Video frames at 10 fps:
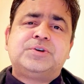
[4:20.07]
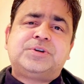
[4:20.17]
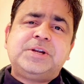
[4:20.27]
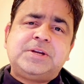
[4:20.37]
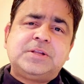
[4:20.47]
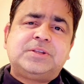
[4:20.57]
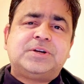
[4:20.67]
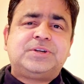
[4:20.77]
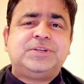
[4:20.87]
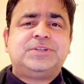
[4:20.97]
treating
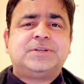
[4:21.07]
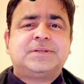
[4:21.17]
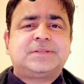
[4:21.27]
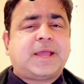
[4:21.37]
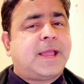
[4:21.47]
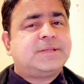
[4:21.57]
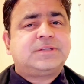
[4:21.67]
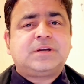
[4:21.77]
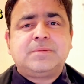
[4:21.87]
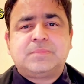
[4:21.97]
their teachers as
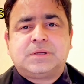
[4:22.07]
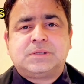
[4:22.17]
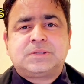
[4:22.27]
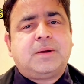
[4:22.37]
criminals.